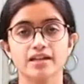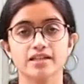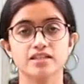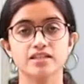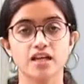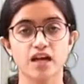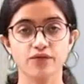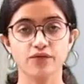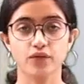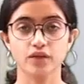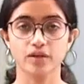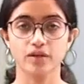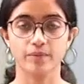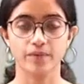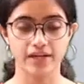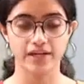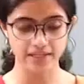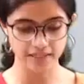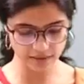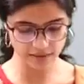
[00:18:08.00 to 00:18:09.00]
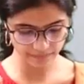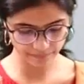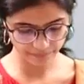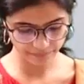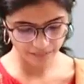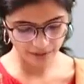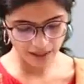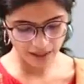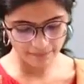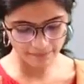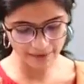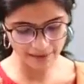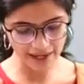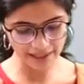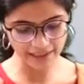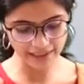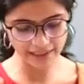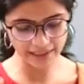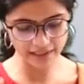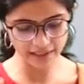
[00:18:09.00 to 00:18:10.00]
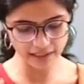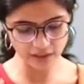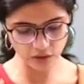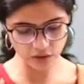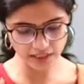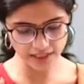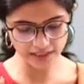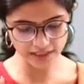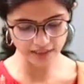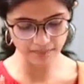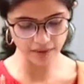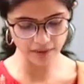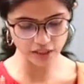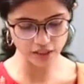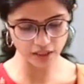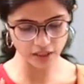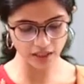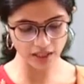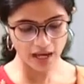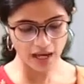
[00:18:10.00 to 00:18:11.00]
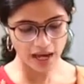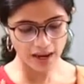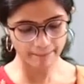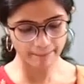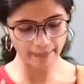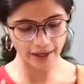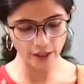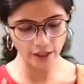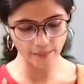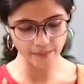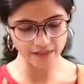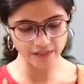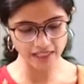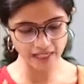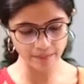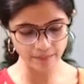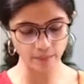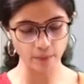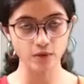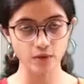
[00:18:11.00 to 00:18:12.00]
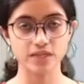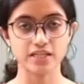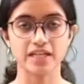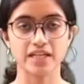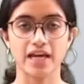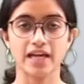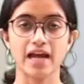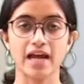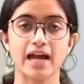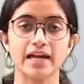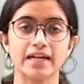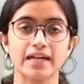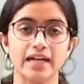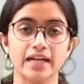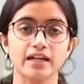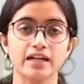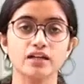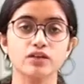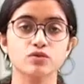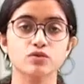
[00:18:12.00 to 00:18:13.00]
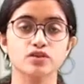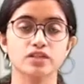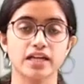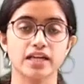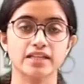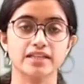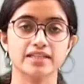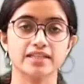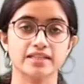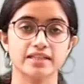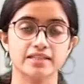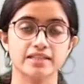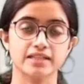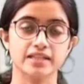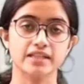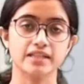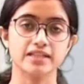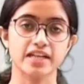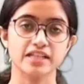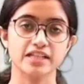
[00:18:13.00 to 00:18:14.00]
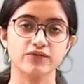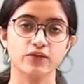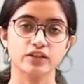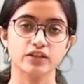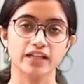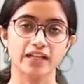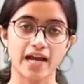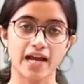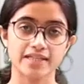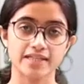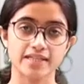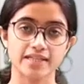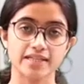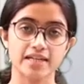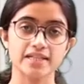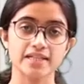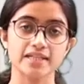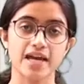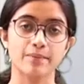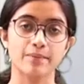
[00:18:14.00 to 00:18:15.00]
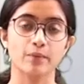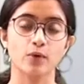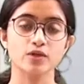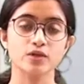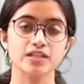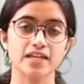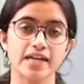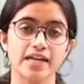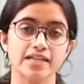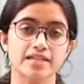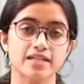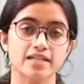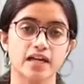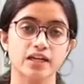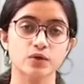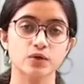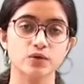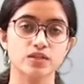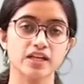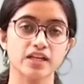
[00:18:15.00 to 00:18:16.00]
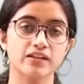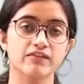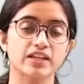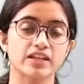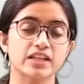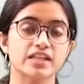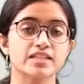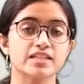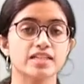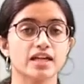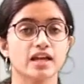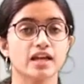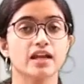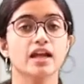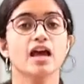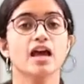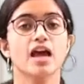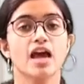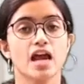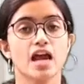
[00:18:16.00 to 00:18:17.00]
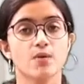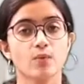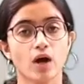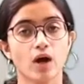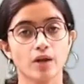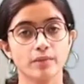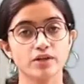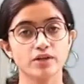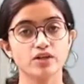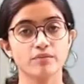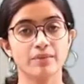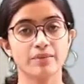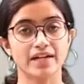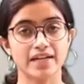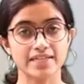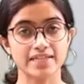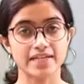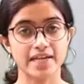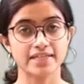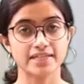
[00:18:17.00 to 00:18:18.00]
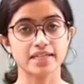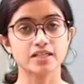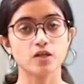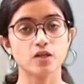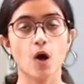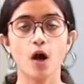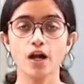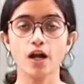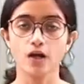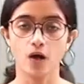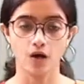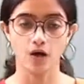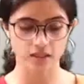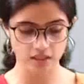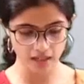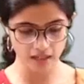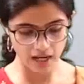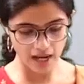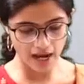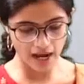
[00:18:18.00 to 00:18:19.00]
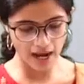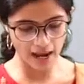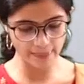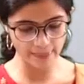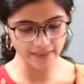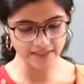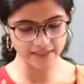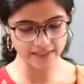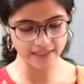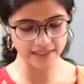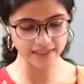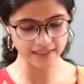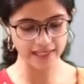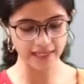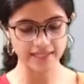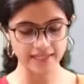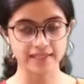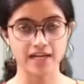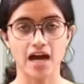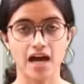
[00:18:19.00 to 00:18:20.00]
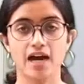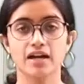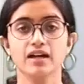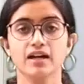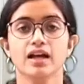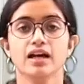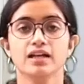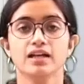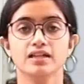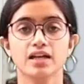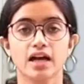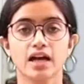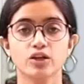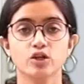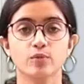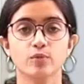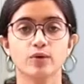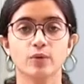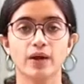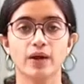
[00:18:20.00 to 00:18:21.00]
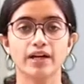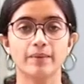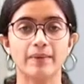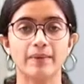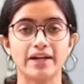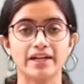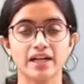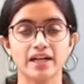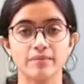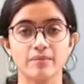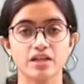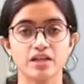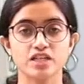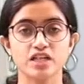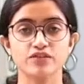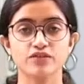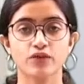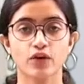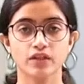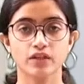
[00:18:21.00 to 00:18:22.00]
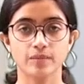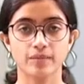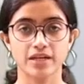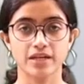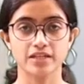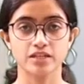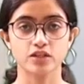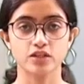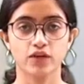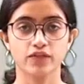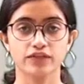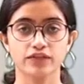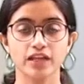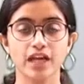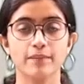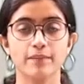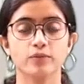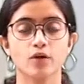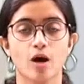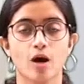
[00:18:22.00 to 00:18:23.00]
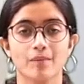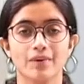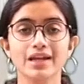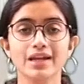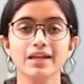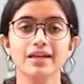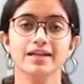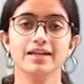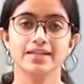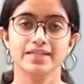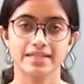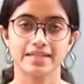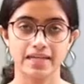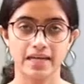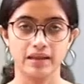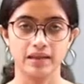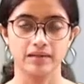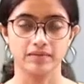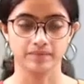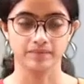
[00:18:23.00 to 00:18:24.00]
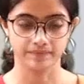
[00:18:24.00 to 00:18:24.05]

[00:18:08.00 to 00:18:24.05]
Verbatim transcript: is done for the breast. Magnetic resonance imaging. Biopsy and bone scan are taken to check the test for the cancer cells, and bone scan is done to see whether is there an involvement of metastasis or not, and the CT scans are done to provide a better images for the presence of the abnormal cell.